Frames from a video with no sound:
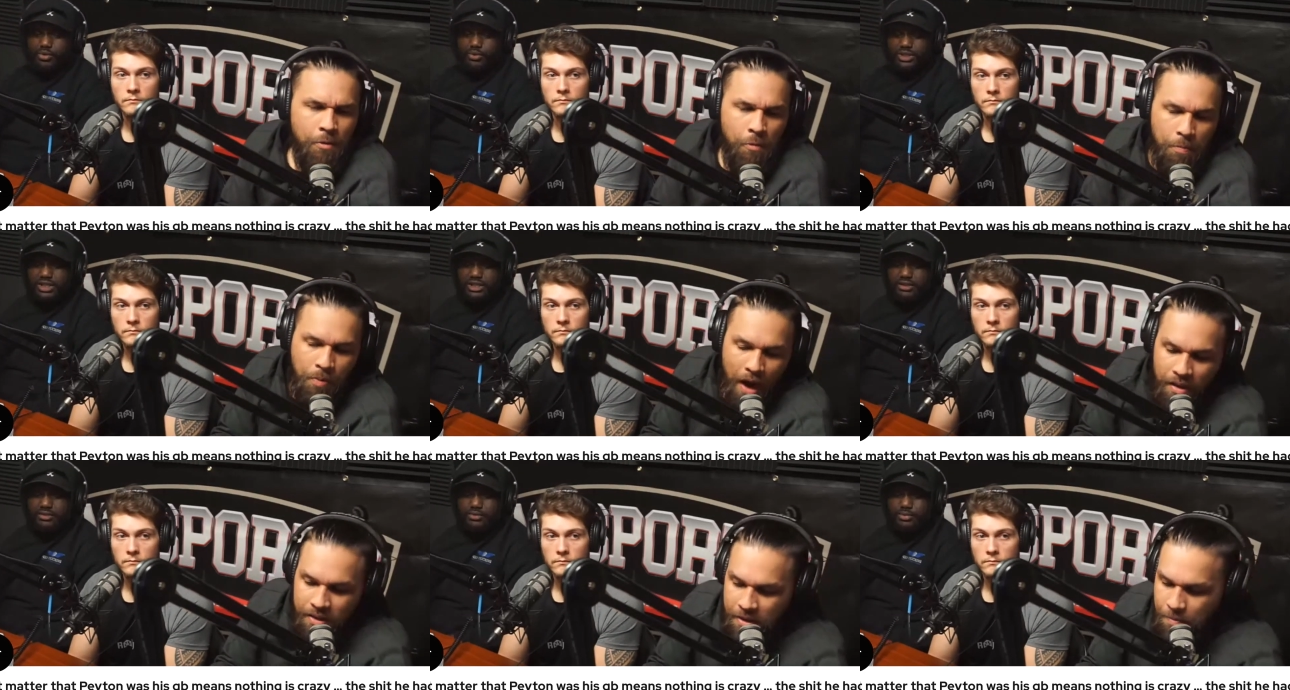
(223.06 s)
Speaker 1: would
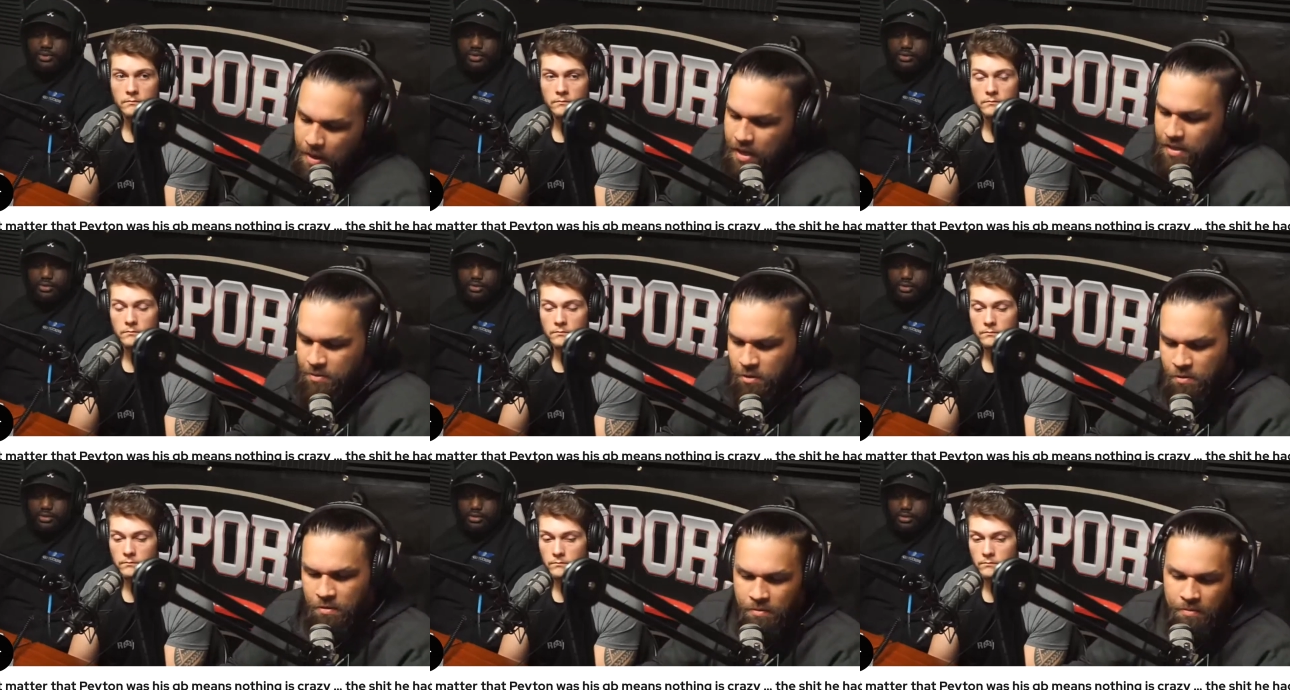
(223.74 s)
probably amaze
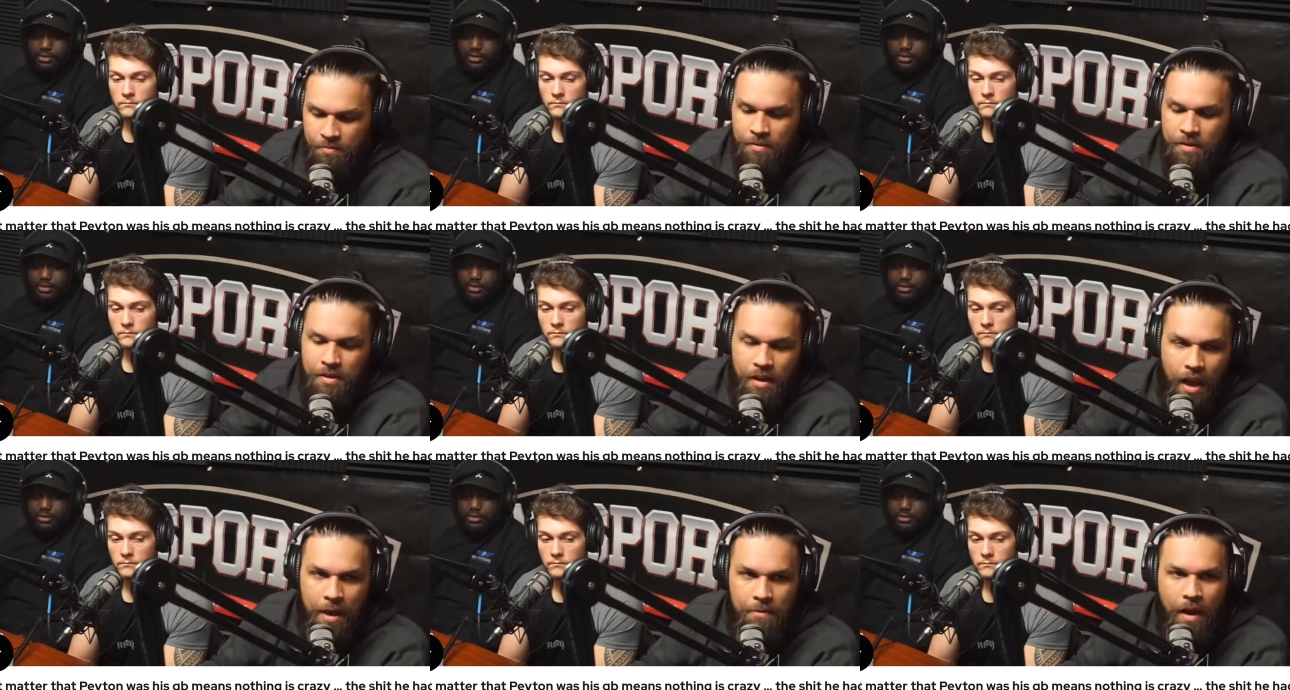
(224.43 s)
you.
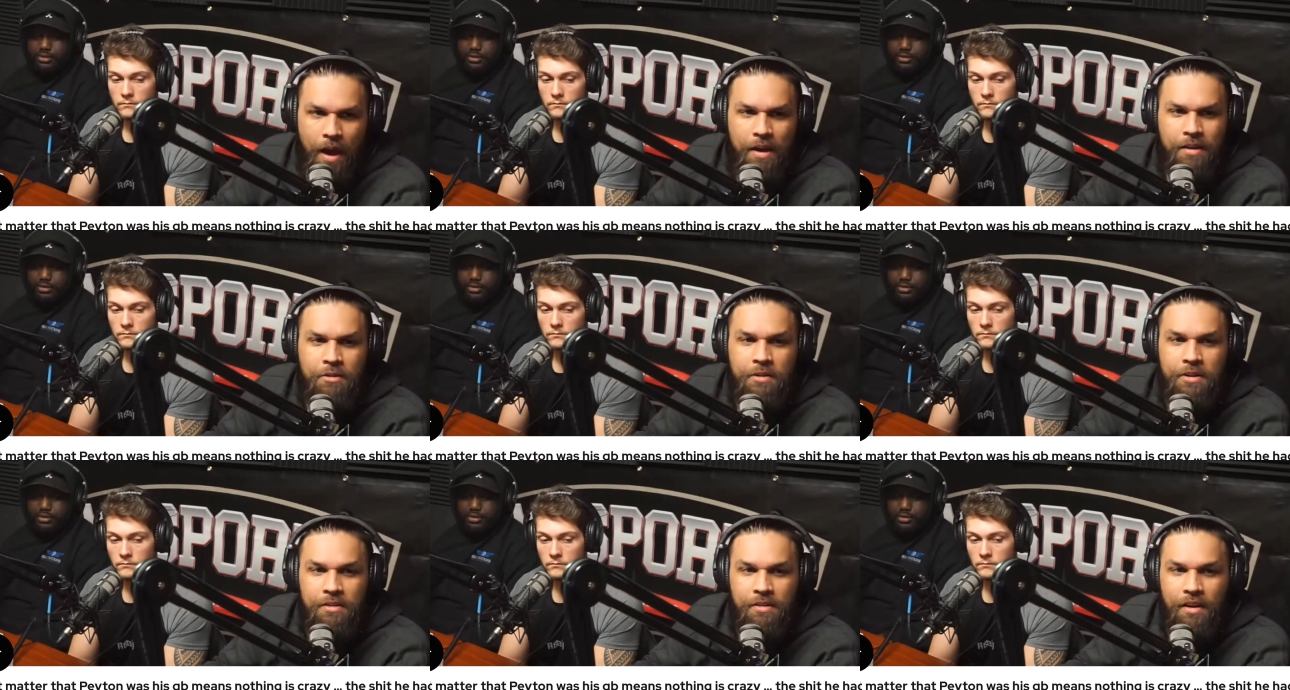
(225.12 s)
I I
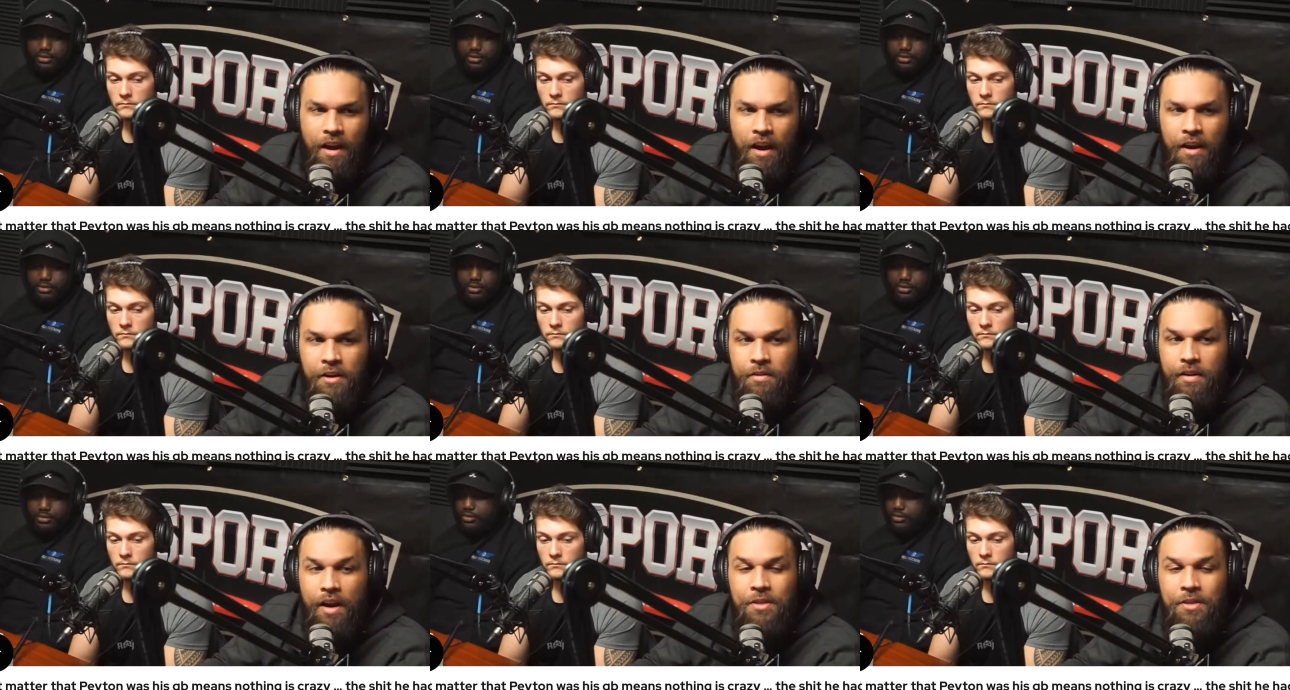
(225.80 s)
agree. I agree. I